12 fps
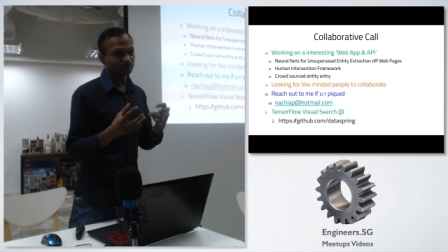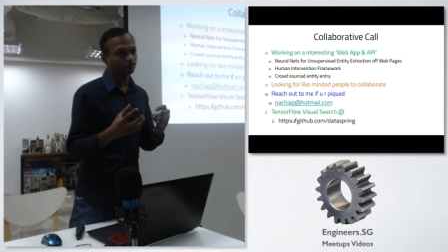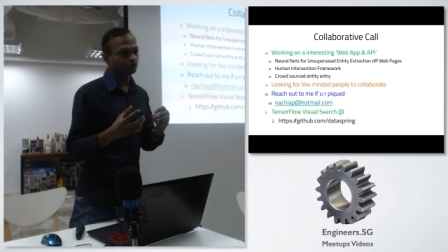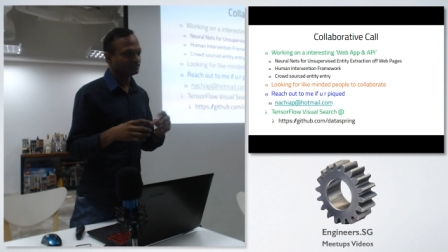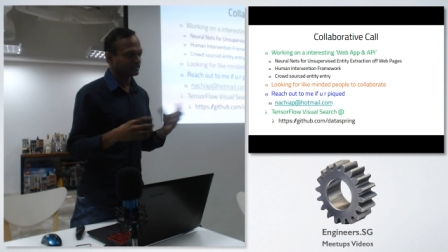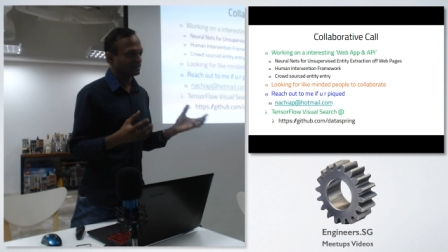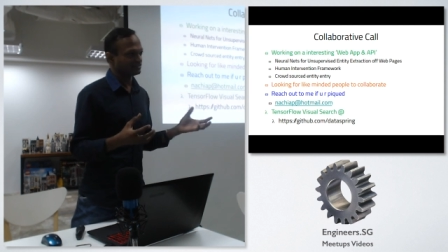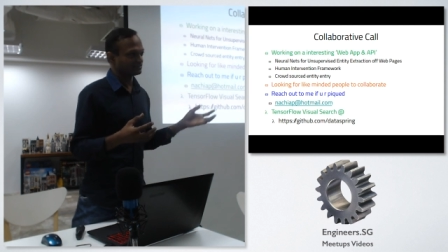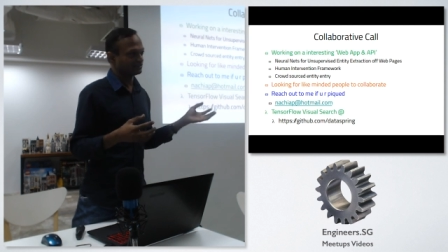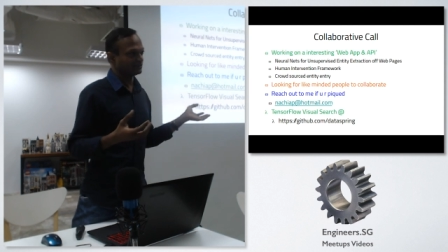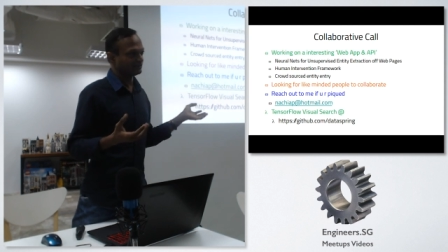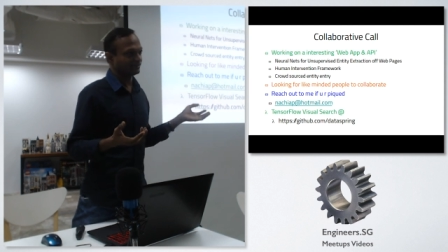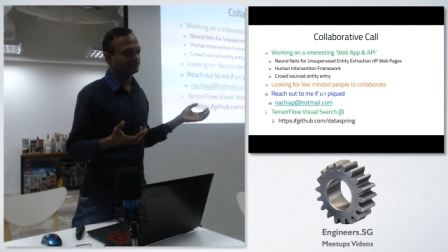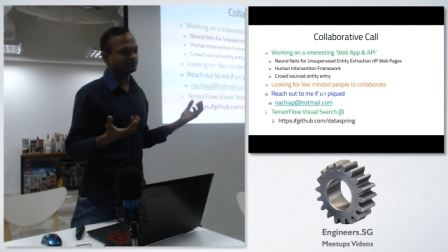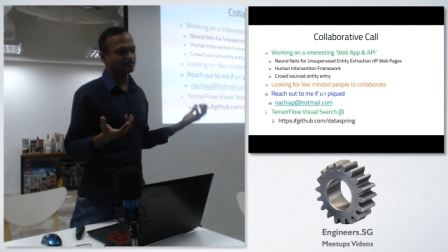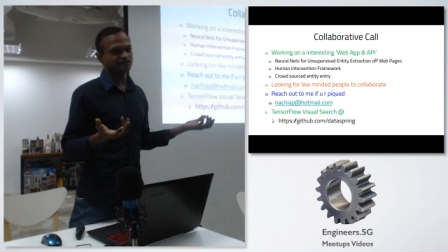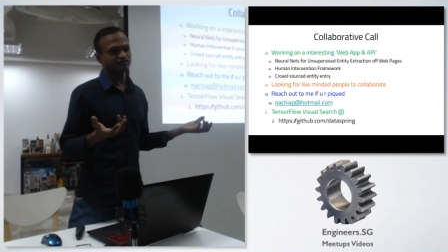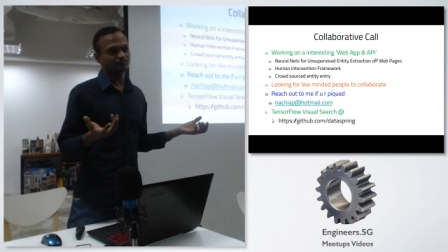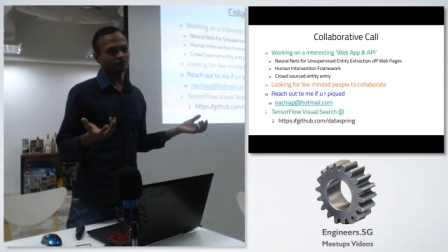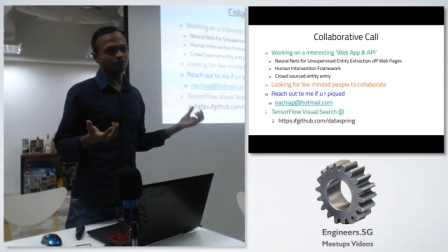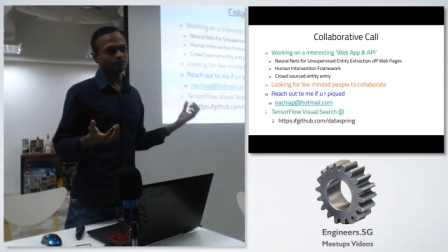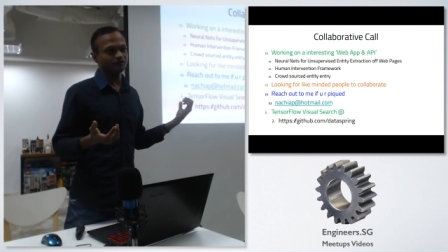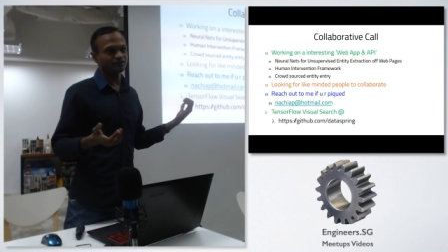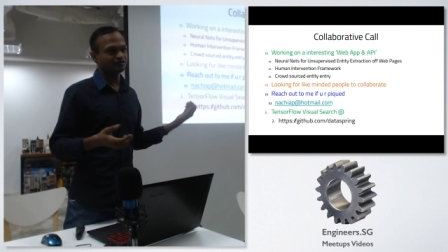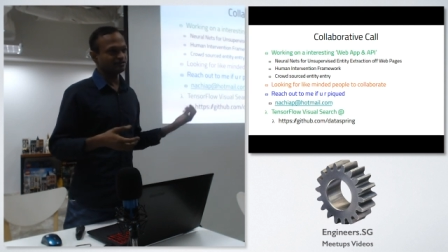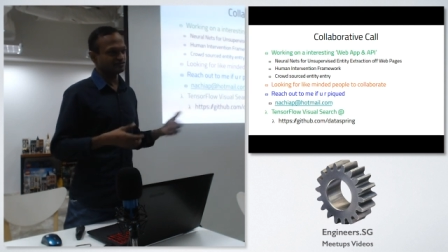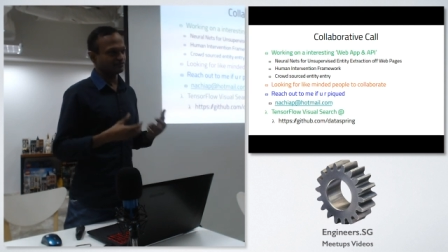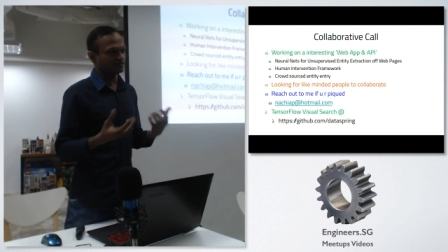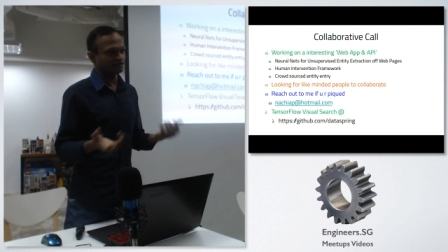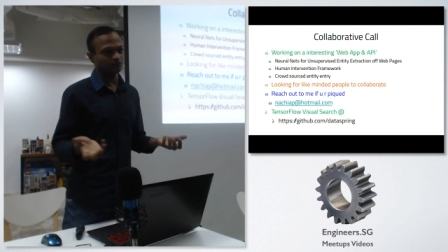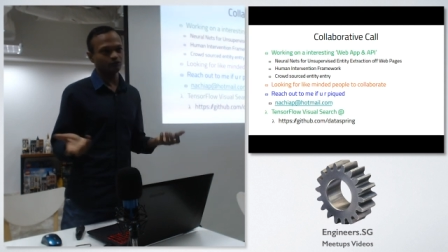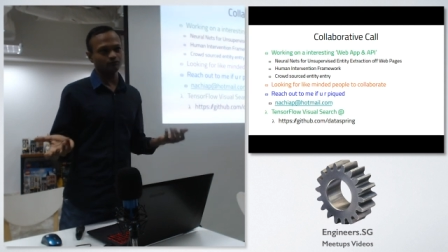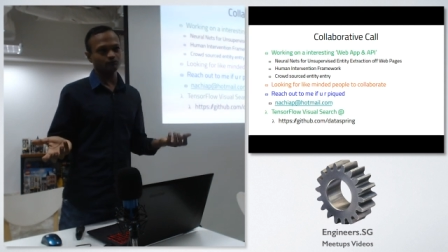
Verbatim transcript: phone? Yes. I mean, like TensorFlow is available on